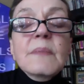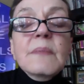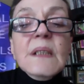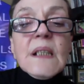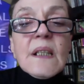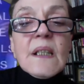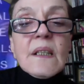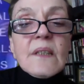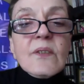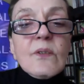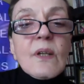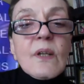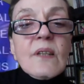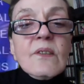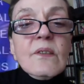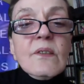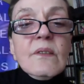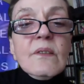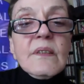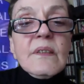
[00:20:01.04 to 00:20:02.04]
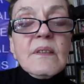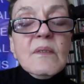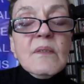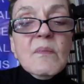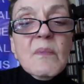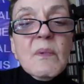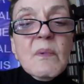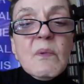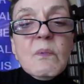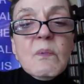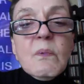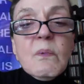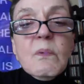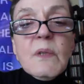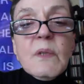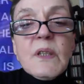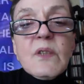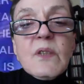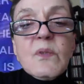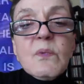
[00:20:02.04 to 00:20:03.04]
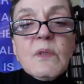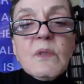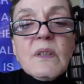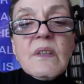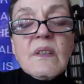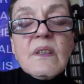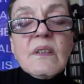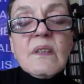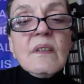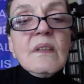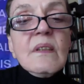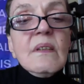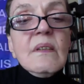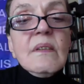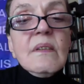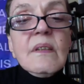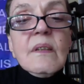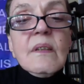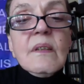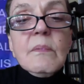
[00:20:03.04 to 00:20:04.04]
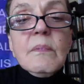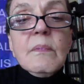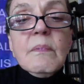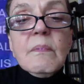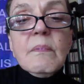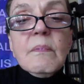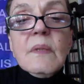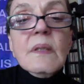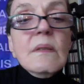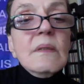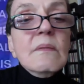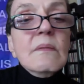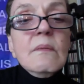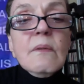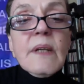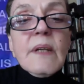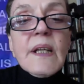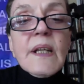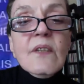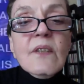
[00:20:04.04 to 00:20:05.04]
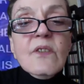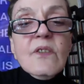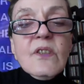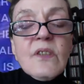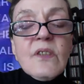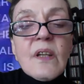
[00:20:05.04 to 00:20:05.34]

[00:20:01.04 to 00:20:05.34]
structuralism, which was the rage.